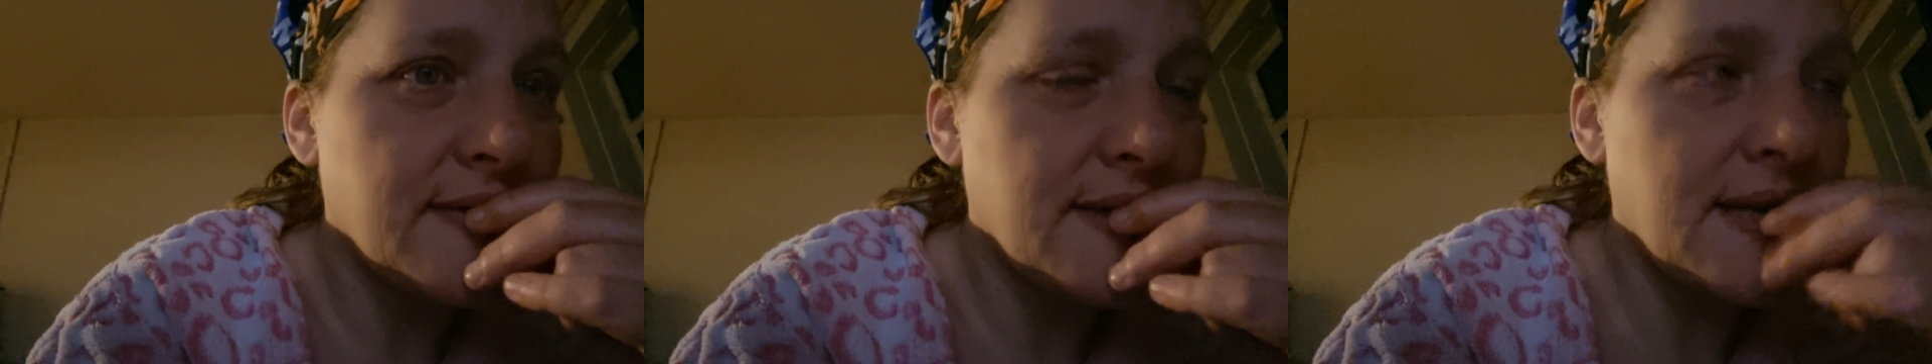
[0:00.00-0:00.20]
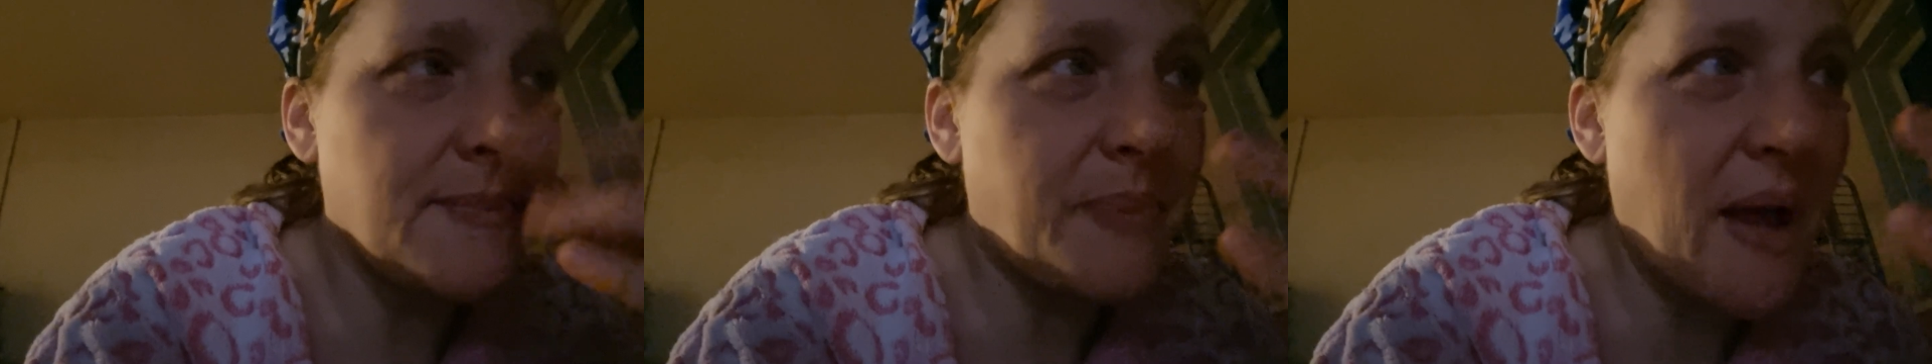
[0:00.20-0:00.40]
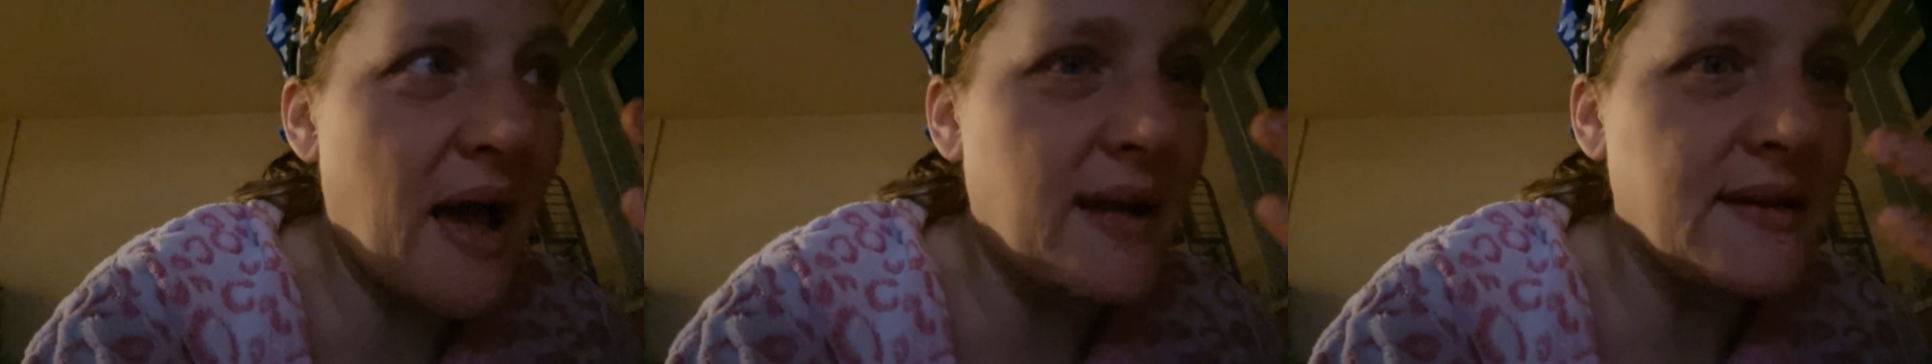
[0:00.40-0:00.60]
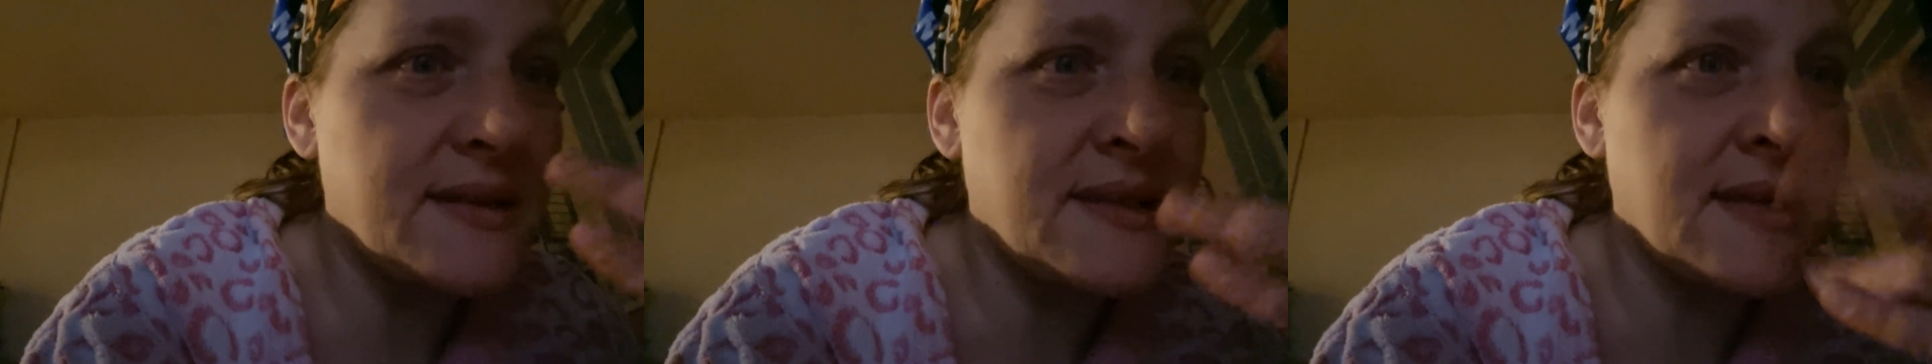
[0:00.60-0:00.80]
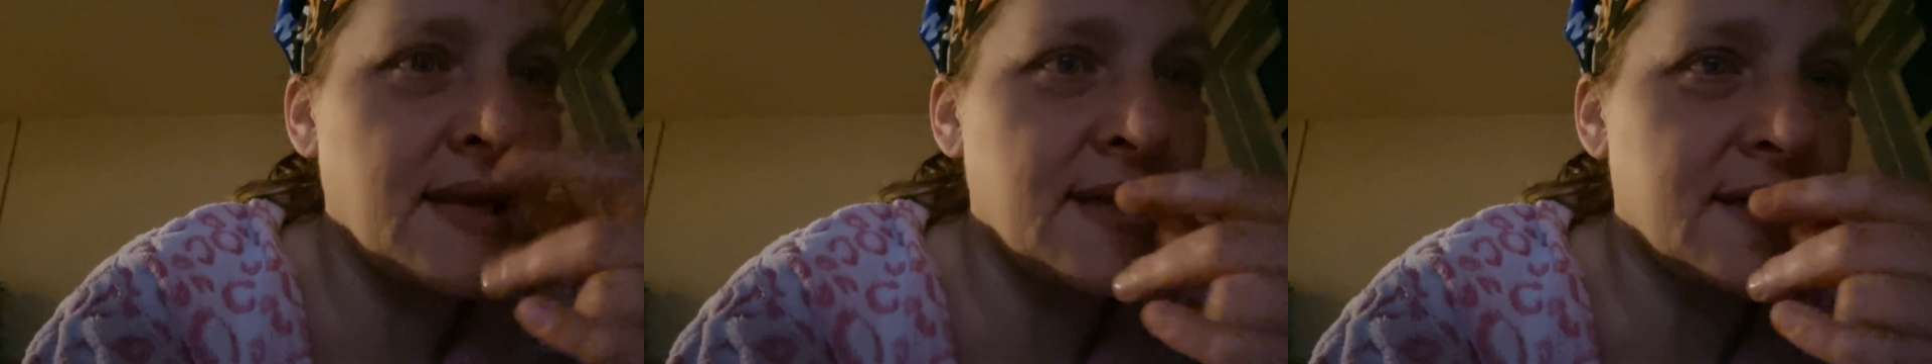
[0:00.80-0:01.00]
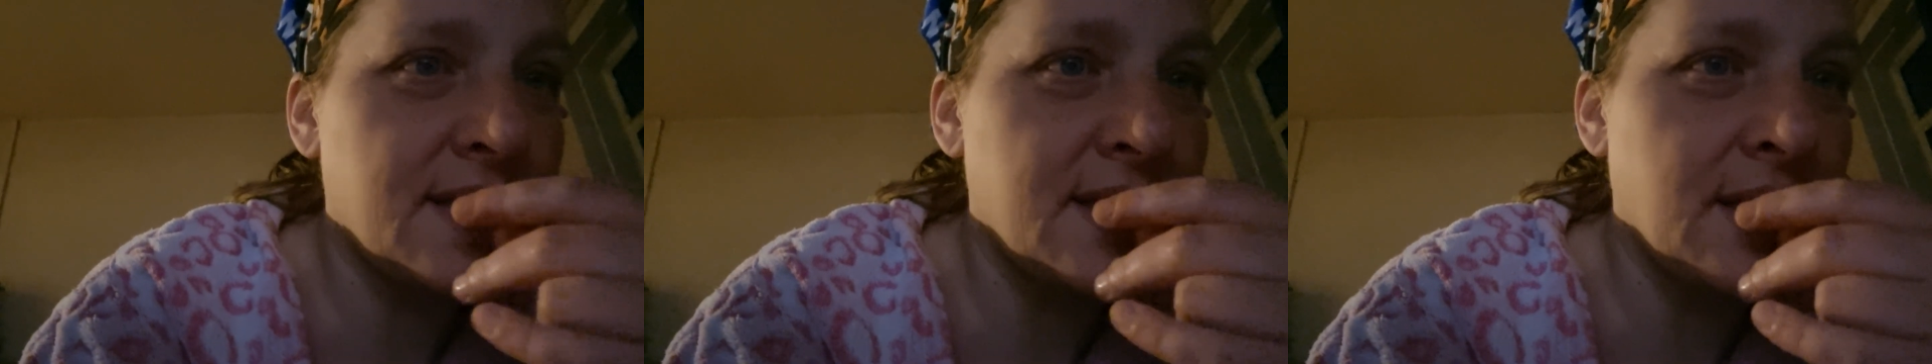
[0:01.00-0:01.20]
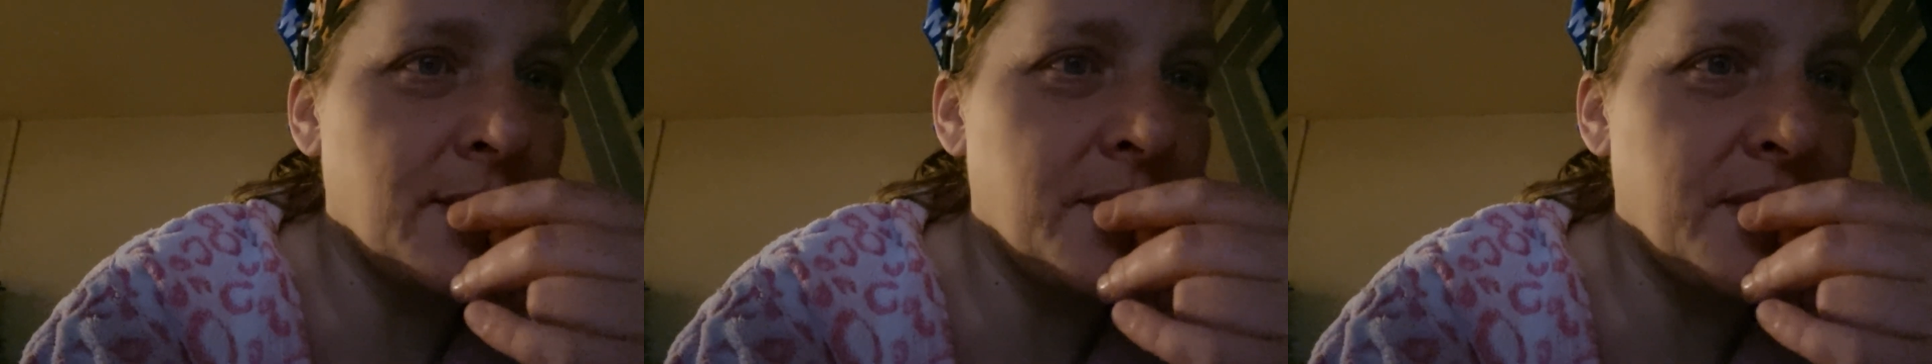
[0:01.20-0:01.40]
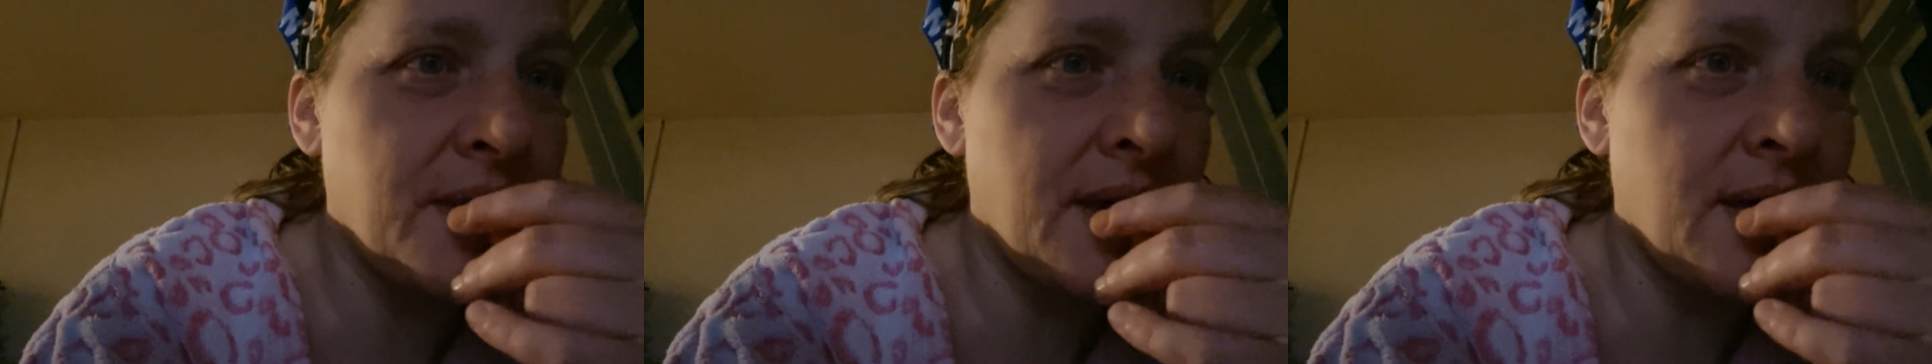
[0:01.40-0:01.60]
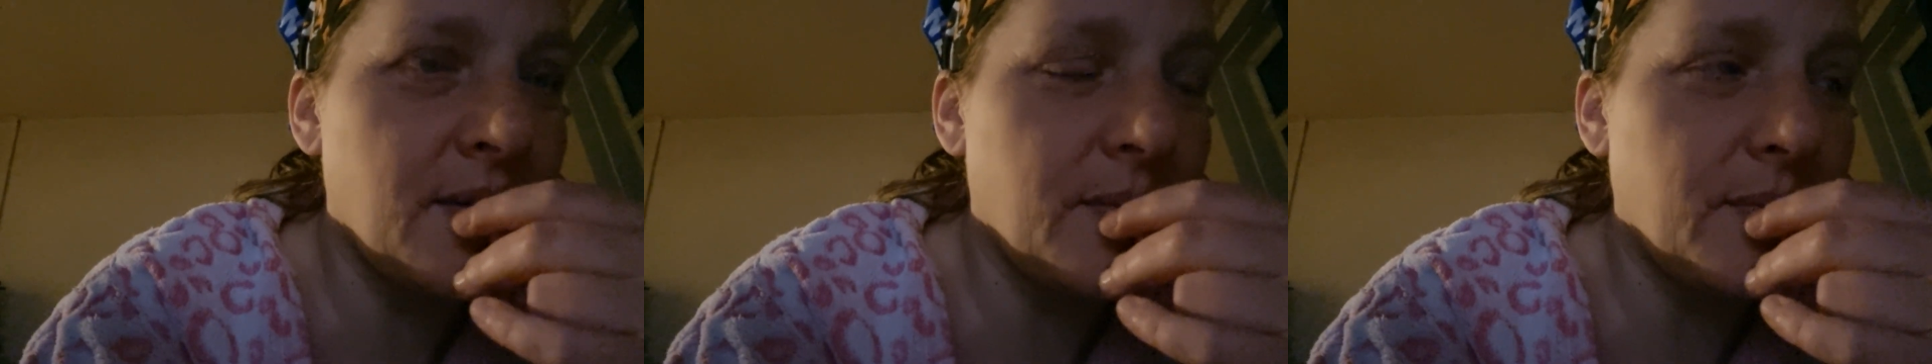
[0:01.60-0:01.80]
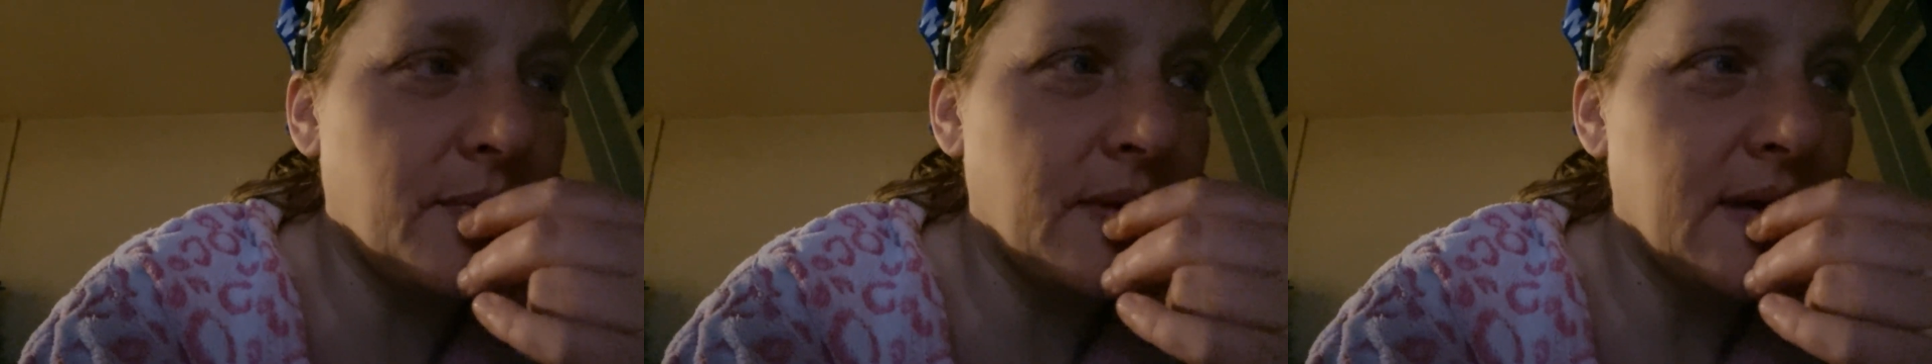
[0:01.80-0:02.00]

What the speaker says: And a battle system that